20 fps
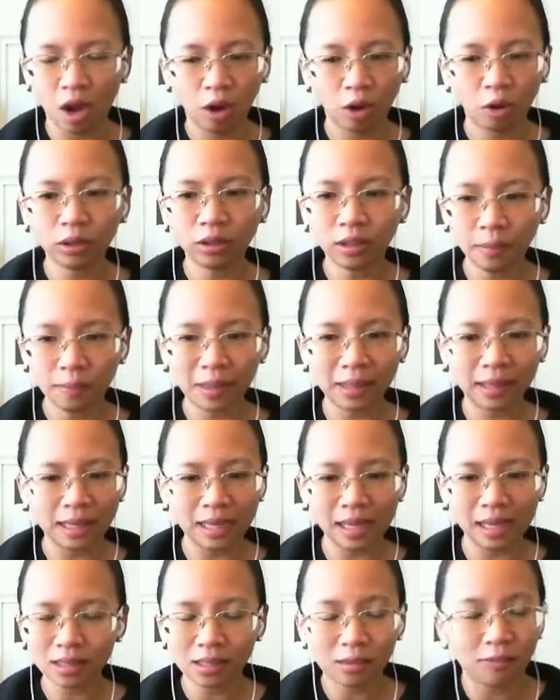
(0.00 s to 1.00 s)

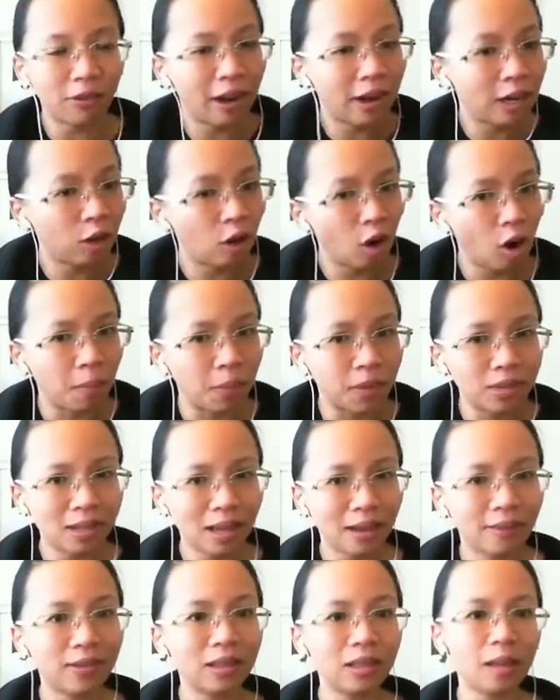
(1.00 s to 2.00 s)
Ultimately, it's very common.
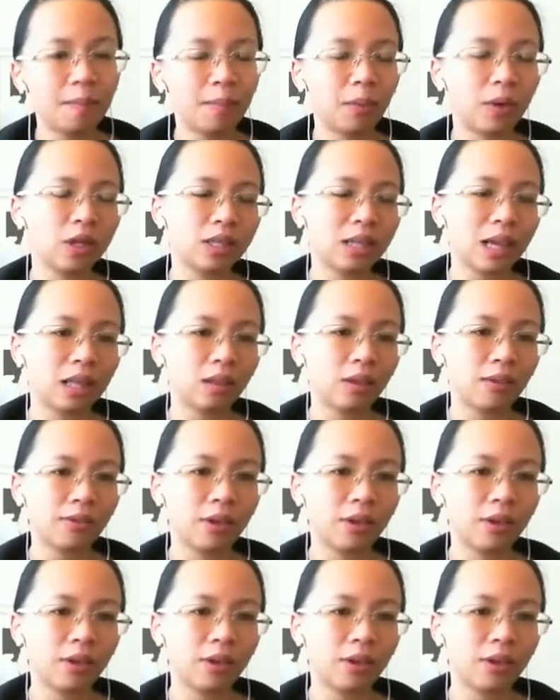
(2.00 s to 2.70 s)
70% of